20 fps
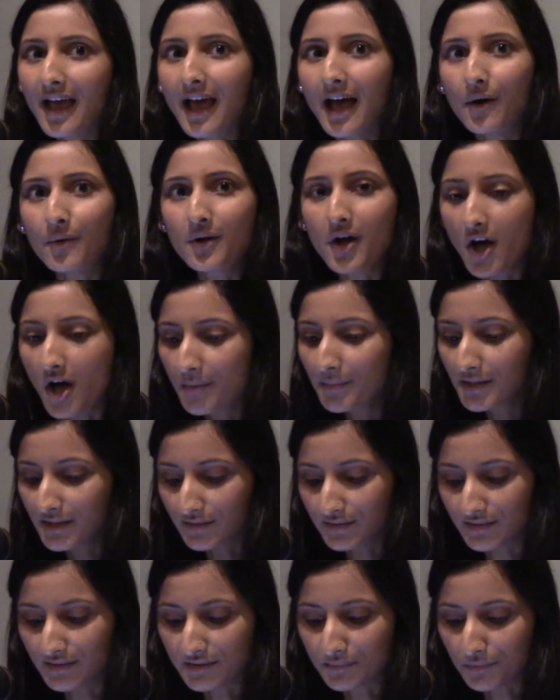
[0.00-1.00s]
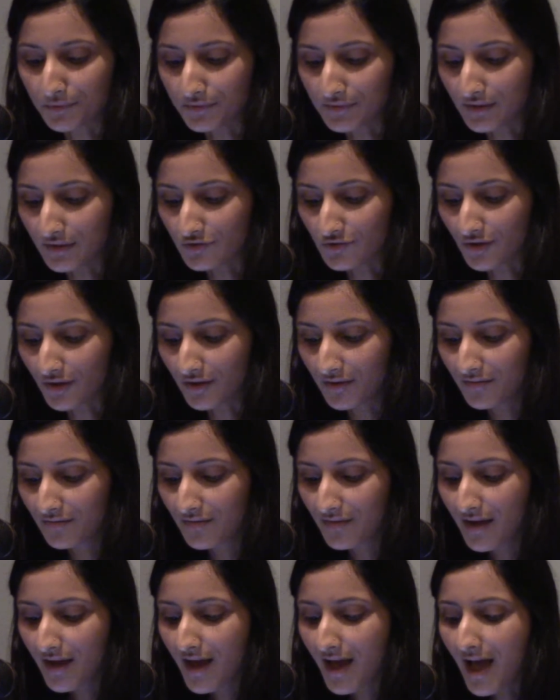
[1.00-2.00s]
How common is this procedure?
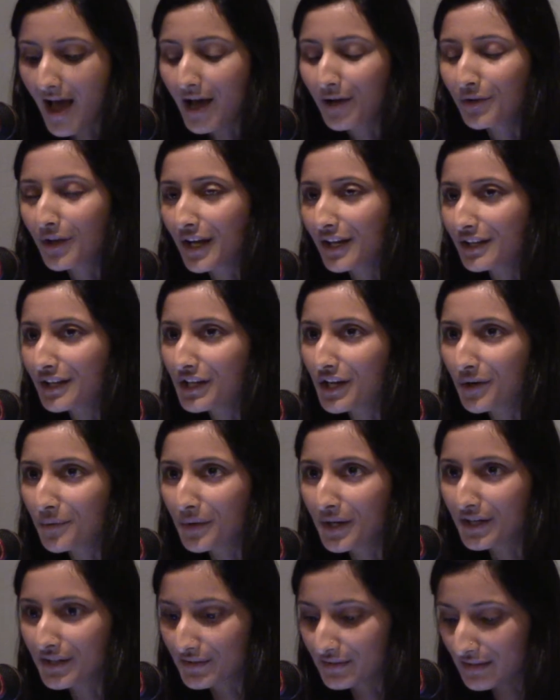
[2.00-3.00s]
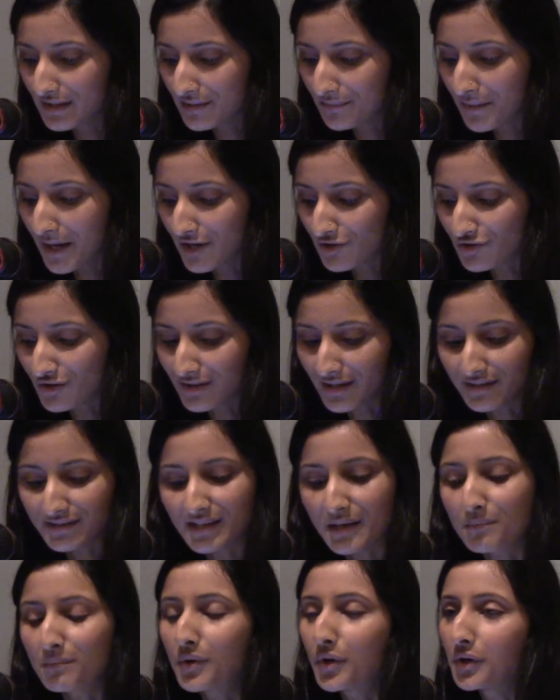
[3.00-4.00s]
How likely are we to see a patient at
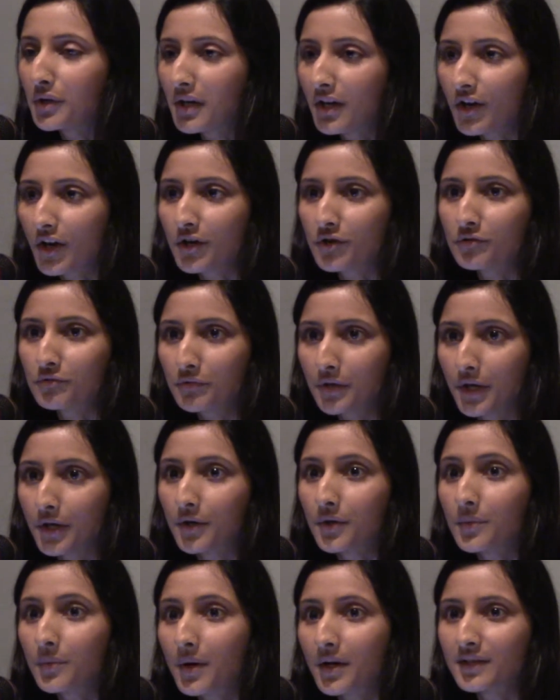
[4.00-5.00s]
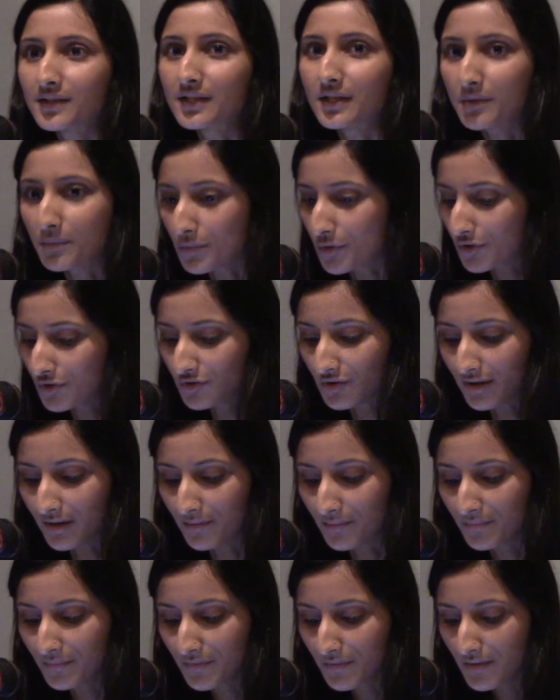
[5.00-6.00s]
some point in our career who wants an
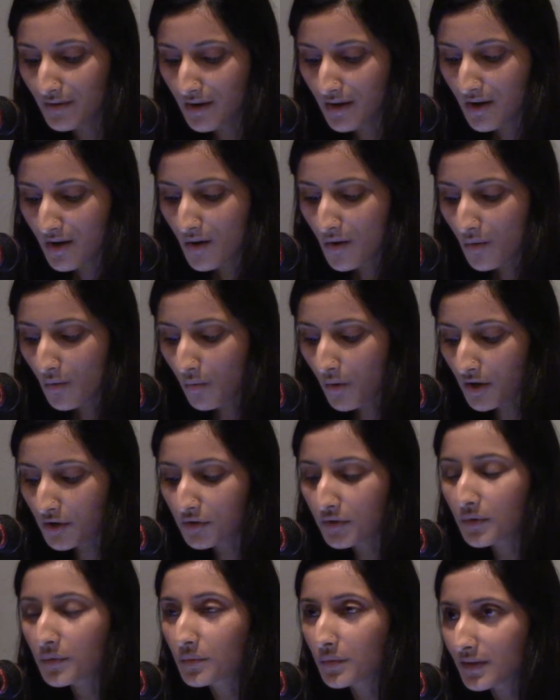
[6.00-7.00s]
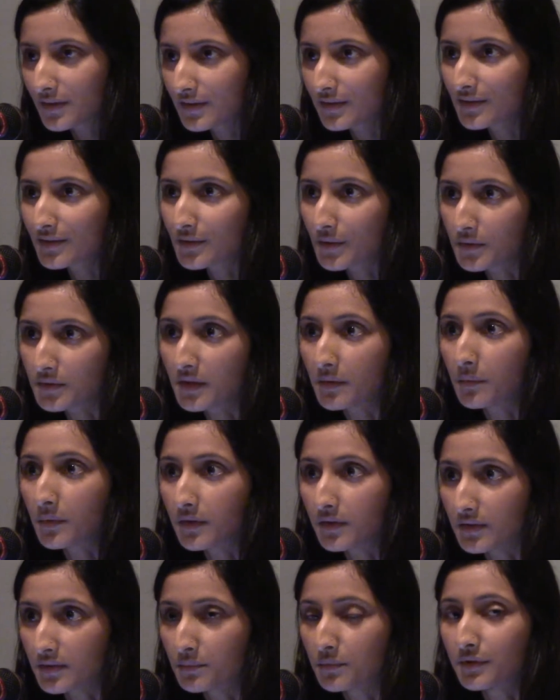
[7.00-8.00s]
abortion? What are the risks associated
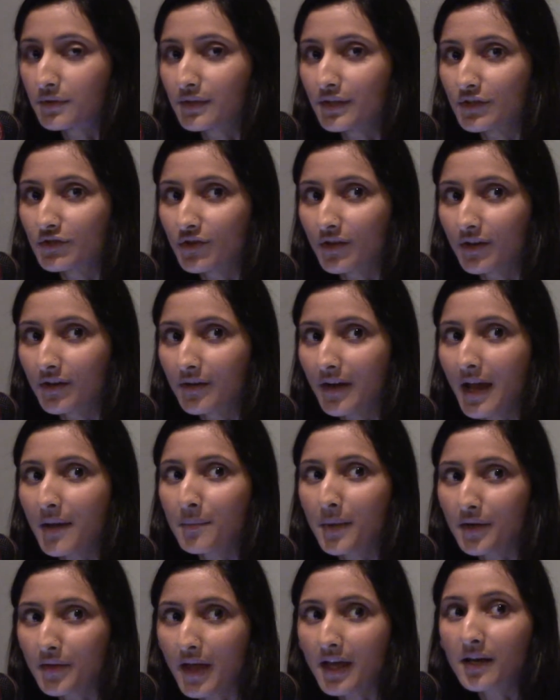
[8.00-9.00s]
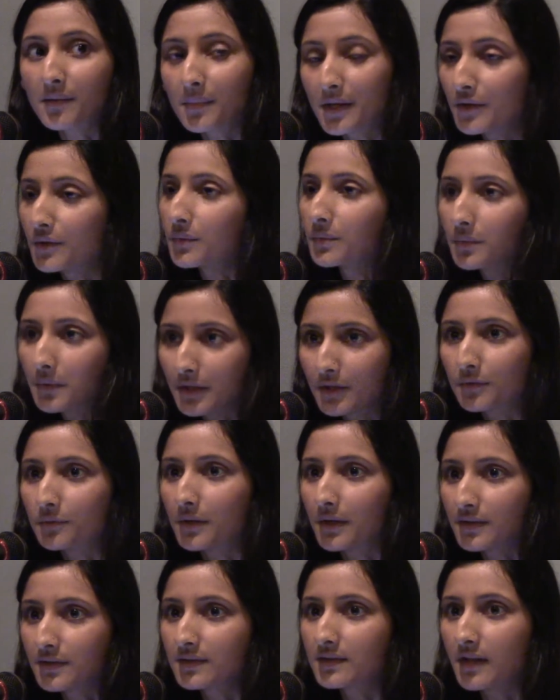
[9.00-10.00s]
with this procedure? And by that I mean the real
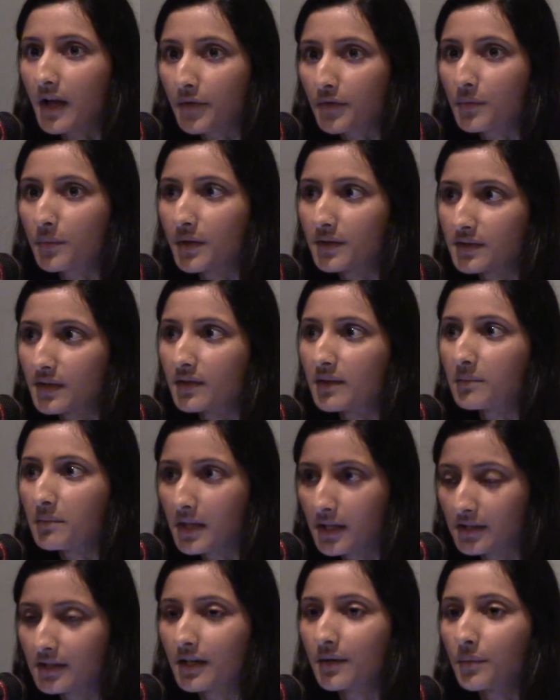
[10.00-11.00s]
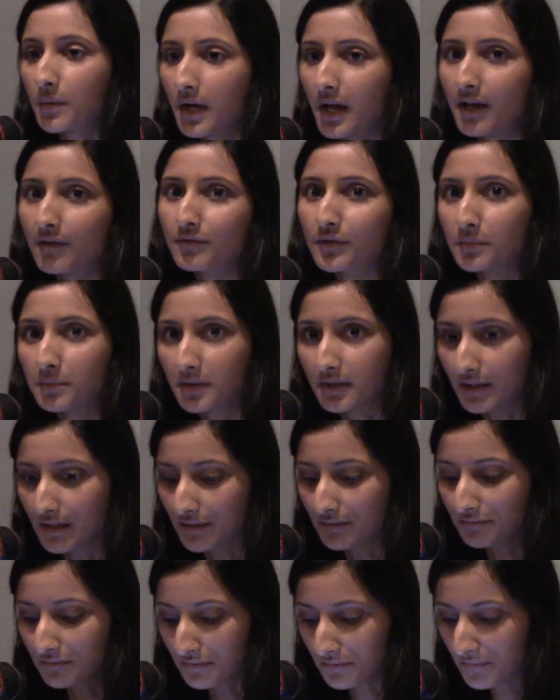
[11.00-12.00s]
risks, not the ones that the media would have you
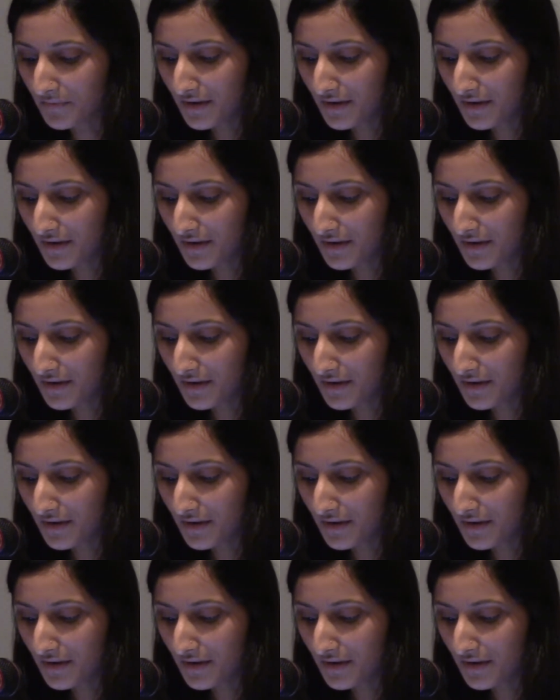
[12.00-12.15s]
believe.